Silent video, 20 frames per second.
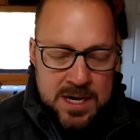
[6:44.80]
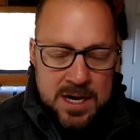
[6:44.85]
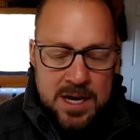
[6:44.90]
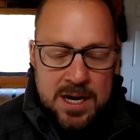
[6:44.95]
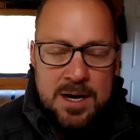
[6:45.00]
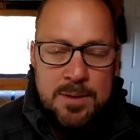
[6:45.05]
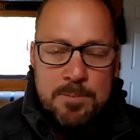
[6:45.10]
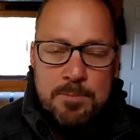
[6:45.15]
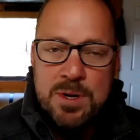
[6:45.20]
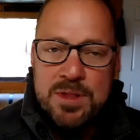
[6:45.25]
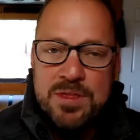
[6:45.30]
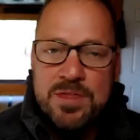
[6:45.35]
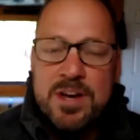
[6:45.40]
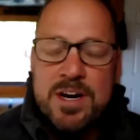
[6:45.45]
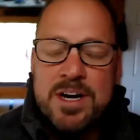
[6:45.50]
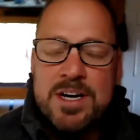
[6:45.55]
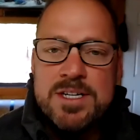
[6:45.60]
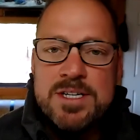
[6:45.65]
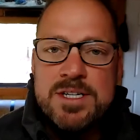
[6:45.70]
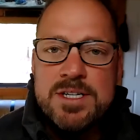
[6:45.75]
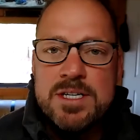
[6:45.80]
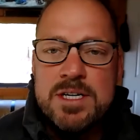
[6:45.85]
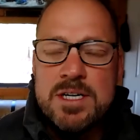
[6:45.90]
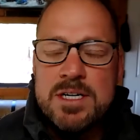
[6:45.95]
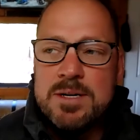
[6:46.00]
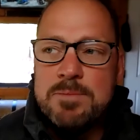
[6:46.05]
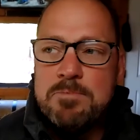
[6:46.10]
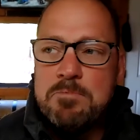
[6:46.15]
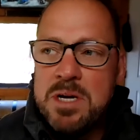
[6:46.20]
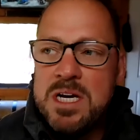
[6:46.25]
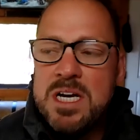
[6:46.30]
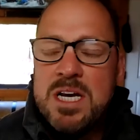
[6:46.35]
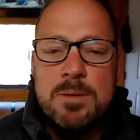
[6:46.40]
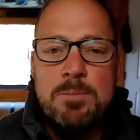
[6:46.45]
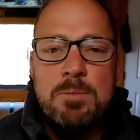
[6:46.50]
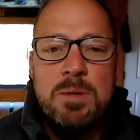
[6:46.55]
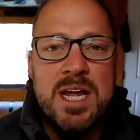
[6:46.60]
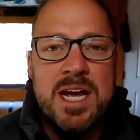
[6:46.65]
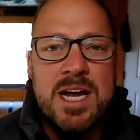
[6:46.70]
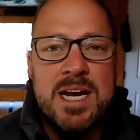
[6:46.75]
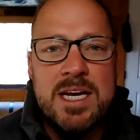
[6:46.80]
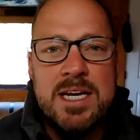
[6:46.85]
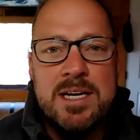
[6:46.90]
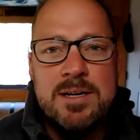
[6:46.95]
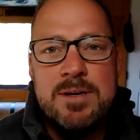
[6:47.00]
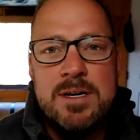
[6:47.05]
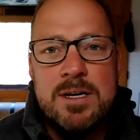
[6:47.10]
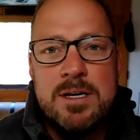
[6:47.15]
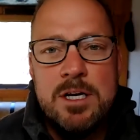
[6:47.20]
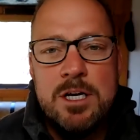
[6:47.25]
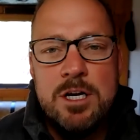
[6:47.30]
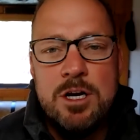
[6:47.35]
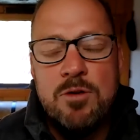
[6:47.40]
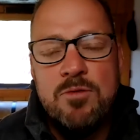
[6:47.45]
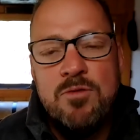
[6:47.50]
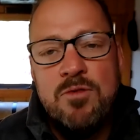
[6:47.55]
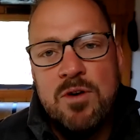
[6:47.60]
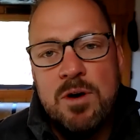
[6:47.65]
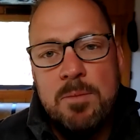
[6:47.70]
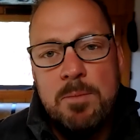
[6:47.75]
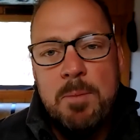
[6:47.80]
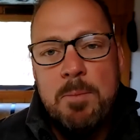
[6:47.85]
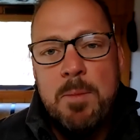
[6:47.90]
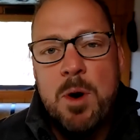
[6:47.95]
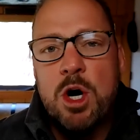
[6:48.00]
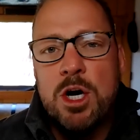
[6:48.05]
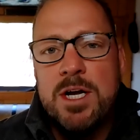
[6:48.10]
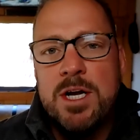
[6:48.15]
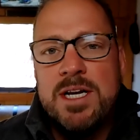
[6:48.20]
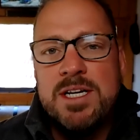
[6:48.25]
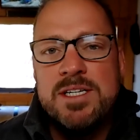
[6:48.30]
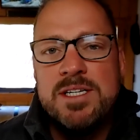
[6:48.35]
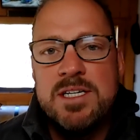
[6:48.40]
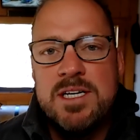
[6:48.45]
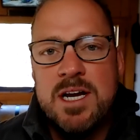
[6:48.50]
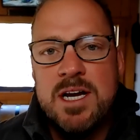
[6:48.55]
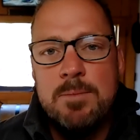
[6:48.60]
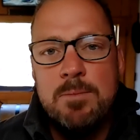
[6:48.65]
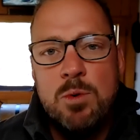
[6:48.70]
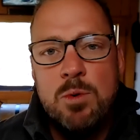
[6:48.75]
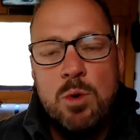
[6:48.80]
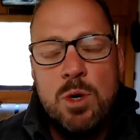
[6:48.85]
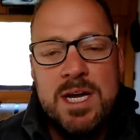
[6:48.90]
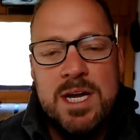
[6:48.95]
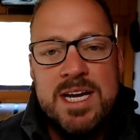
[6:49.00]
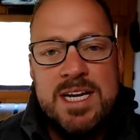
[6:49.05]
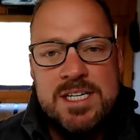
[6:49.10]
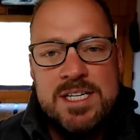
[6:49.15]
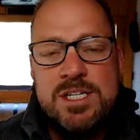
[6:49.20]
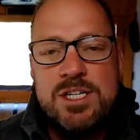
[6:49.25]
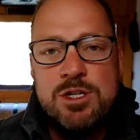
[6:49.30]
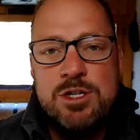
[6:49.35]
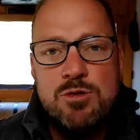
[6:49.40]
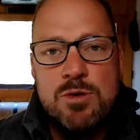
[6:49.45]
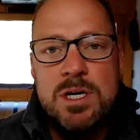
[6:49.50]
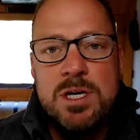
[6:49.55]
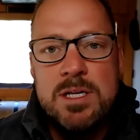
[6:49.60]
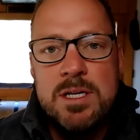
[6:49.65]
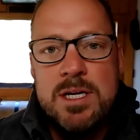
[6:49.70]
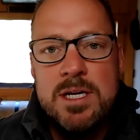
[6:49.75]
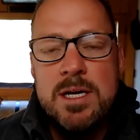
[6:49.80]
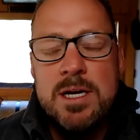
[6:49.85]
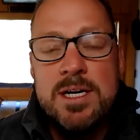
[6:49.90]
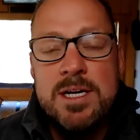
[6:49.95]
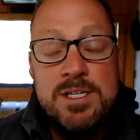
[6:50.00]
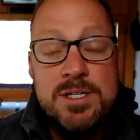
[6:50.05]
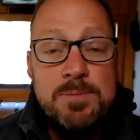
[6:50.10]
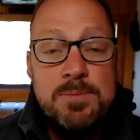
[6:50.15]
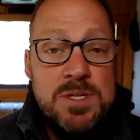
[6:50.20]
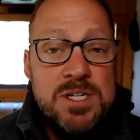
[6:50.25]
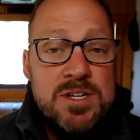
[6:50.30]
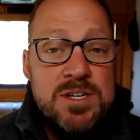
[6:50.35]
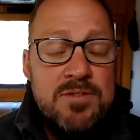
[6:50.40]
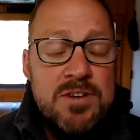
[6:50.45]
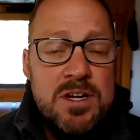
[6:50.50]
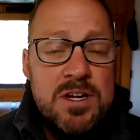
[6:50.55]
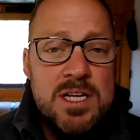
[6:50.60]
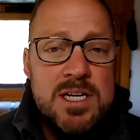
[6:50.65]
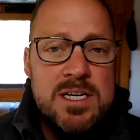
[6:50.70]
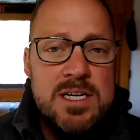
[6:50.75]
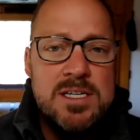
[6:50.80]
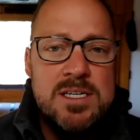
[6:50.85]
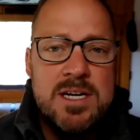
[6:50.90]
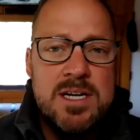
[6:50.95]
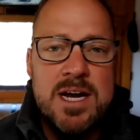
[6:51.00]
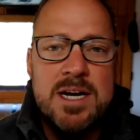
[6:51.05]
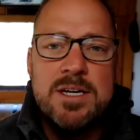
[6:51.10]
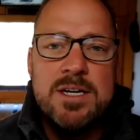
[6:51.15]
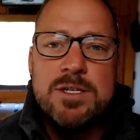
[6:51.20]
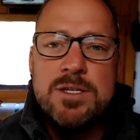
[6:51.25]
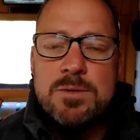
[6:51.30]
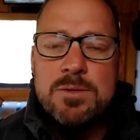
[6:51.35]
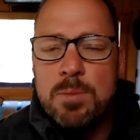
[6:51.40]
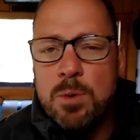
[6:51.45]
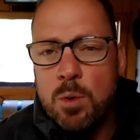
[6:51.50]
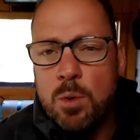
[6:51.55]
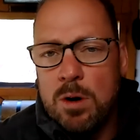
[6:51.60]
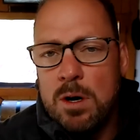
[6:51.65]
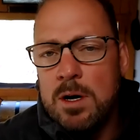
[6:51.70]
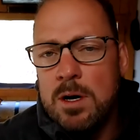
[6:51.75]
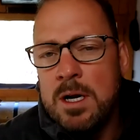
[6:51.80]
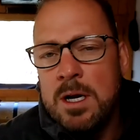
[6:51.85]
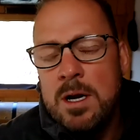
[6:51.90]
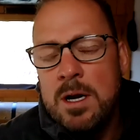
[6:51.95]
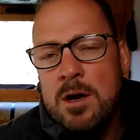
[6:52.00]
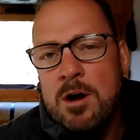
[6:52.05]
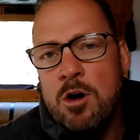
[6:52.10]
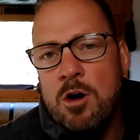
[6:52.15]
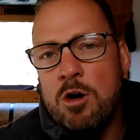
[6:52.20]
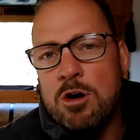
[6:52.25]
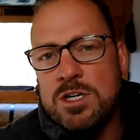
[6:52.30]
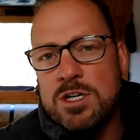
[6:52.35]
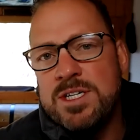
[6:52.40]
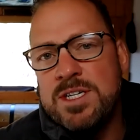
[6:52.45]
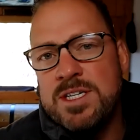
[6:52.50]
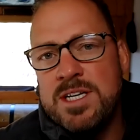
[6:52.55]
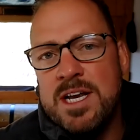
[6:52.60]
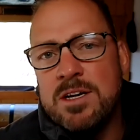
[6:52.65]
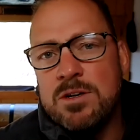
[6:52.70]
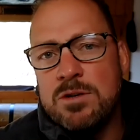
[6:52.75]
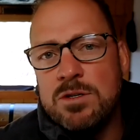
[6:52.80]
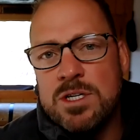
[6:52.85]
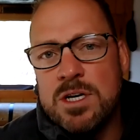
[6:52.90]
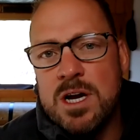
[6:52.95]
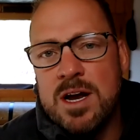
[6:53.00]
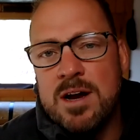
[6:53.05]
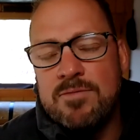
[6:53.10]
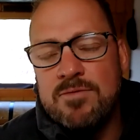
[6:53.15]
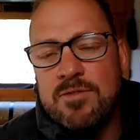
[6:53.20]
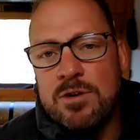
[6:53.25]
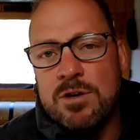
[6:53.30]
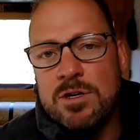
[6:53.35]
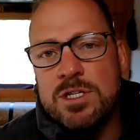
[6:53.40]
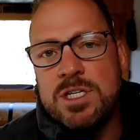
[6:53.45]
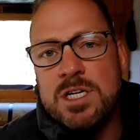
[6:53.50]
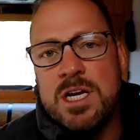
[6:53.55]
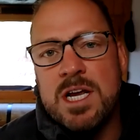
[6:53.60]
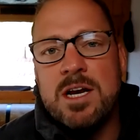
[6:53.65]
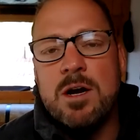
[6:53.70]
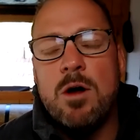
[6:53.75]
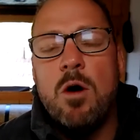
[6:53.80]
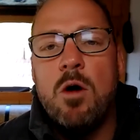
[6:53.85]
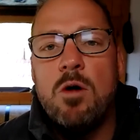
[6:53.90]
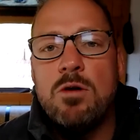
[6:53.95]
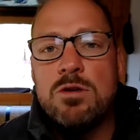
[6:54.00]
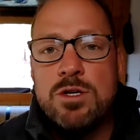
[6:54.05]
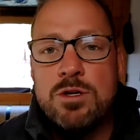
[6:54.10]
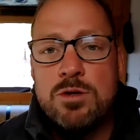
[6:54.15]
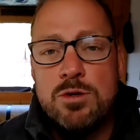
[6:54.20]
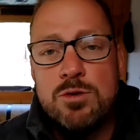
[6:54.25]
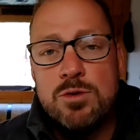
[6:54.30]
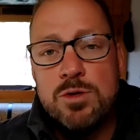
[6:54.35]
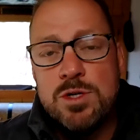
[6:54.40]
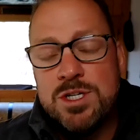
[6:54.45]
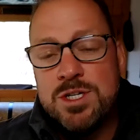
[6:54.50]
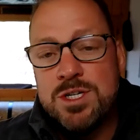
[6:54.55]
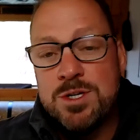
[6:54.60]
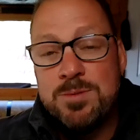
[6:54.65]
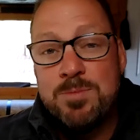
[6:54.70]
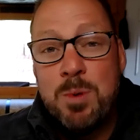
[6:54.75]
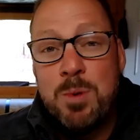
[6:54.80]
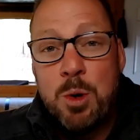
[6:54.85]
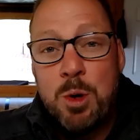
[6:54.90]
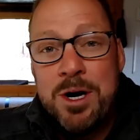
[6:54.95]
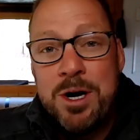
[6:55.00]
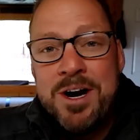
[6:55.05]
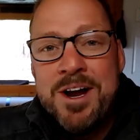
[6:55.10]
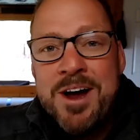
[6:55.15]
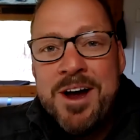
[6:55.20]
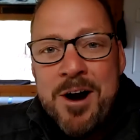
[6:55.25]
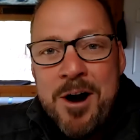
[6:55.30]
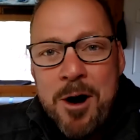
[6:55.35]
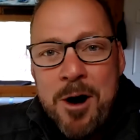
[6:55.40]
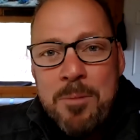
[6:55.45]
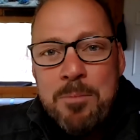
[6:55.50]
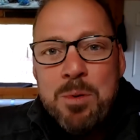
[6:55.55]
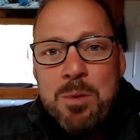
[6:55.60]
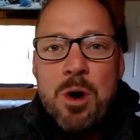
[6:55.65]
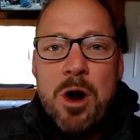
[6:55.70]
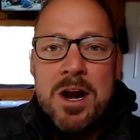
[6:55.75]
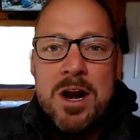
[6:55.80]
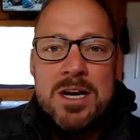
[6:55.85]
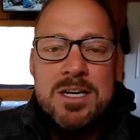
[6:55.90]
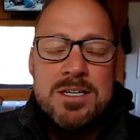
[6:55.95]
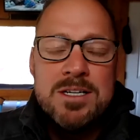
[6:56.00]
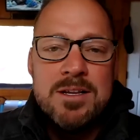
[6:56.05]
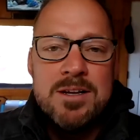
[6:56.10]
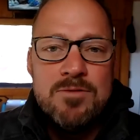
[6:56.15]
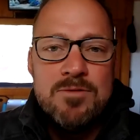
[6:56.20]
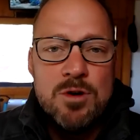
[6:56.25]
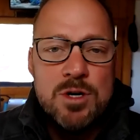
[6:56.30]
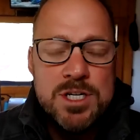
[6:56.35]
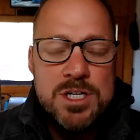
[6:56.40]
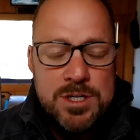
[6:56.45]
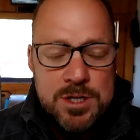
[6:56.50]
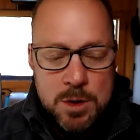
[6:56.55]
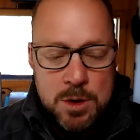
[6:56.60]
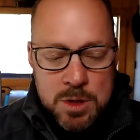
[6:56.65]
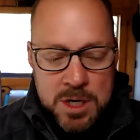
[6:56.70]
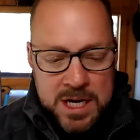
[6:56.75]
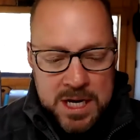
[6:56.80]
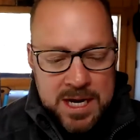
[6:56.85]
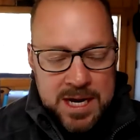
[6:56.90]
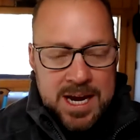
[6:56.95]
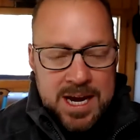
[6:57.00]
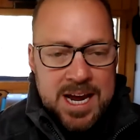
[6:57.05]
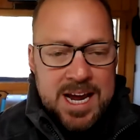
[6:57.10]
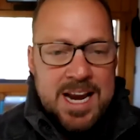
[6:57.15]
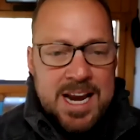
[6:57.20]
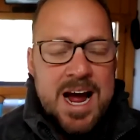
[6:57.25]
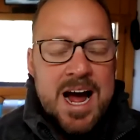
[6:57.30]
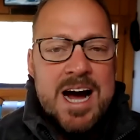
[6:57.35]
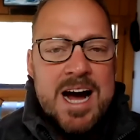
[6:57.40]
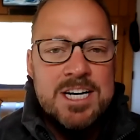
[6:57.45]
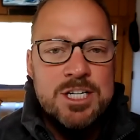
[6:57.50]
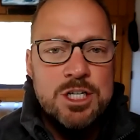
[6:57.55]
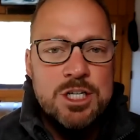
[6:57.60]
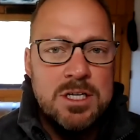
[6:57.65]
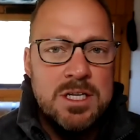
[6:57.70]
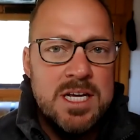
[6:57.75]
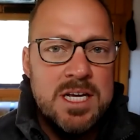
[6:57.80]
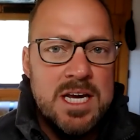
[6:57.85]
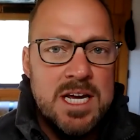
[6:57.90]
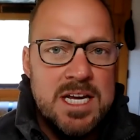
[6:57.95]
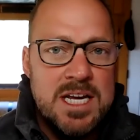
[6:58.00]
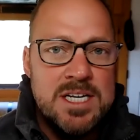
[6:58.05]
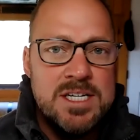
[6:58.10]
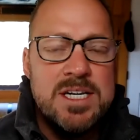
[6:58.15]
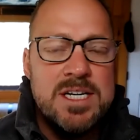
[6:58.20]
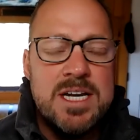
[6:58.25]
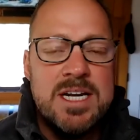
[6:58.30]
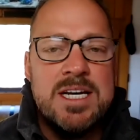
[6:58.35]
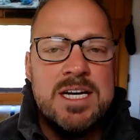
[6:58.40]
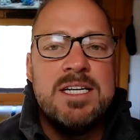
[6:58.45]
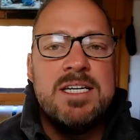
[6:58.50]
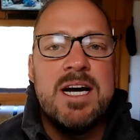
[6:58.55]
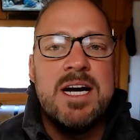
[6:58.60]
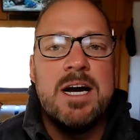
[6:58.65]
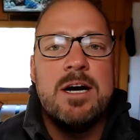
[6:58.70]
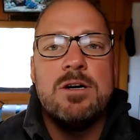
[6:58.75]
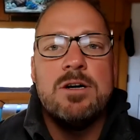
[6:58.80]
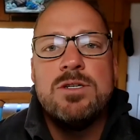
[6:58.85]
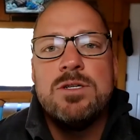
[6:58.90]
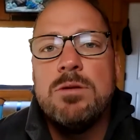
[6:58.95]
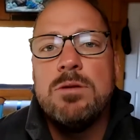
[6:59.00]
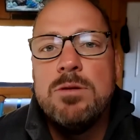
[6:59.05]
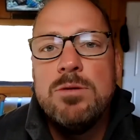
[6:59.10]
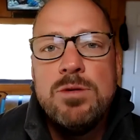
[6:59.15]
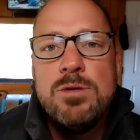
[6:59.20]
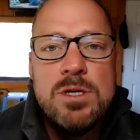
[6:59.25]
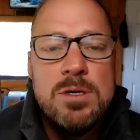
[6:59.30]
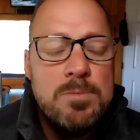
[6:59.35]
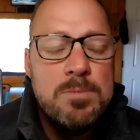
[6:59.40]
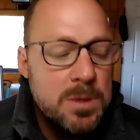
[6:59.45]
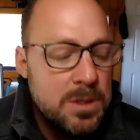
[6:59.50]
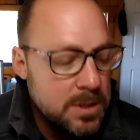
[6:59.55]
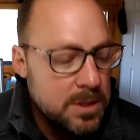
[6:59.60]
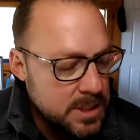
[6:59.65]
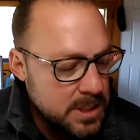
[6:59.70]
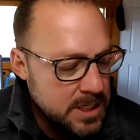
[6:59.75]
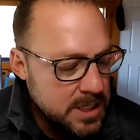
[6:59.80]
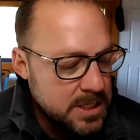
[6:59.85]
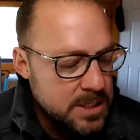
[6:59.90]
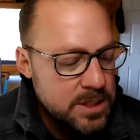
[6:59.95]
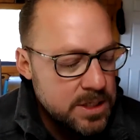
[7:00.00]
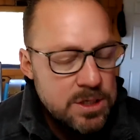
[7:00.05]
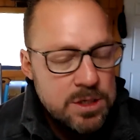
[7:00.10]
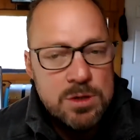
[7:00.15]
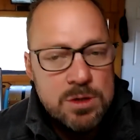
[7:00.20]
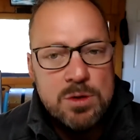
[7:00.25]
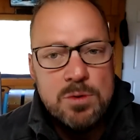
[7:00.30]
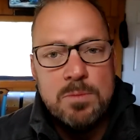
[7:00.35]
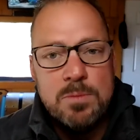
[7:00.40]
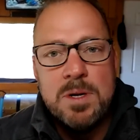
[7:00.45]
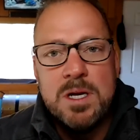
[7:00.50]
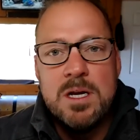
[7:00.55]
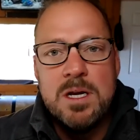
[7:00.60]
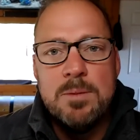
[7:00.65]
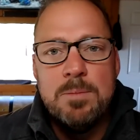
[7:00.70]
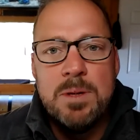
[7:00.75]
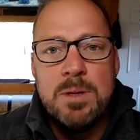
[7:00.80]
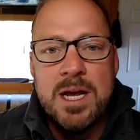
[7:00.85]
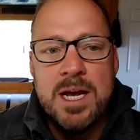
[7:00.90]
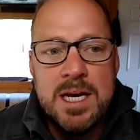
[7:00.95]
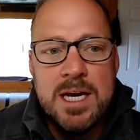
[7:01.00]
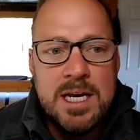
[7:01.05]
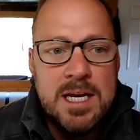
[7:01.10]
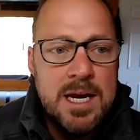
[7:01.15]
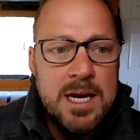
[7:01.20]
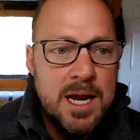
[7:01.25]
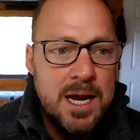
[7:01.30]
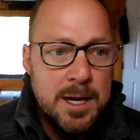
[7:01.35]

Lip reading: But this media planning, from a marketing standpoint, is specifically designed to support our sales efforts and also to support our product delivery. So it actually is an entire solution built into media planning.